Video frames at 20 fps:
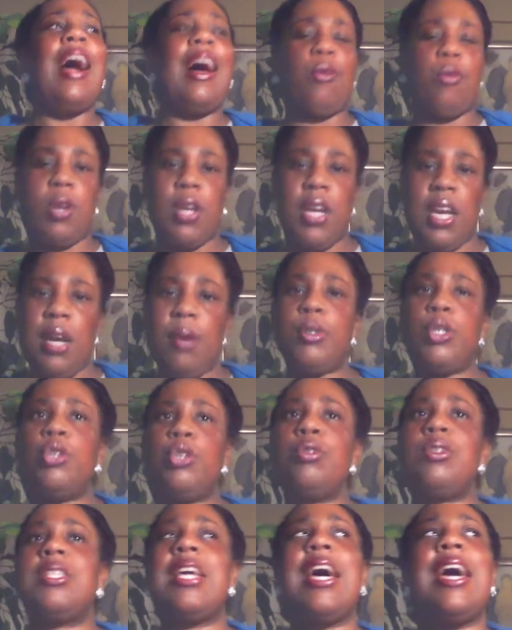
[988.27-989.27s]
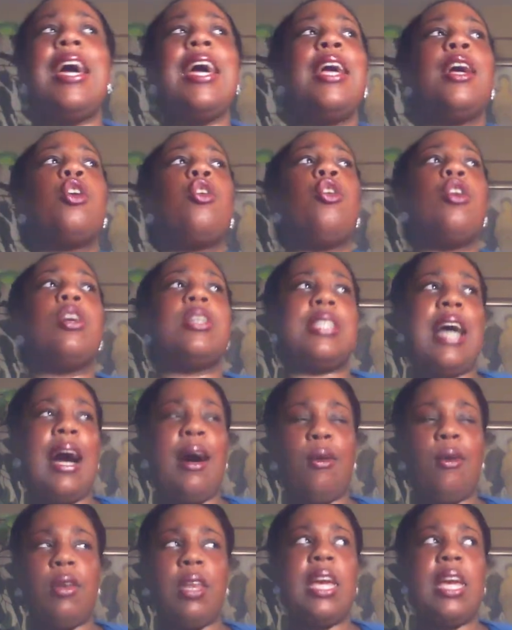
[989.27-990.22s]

I don't care what you say. Of course, I'll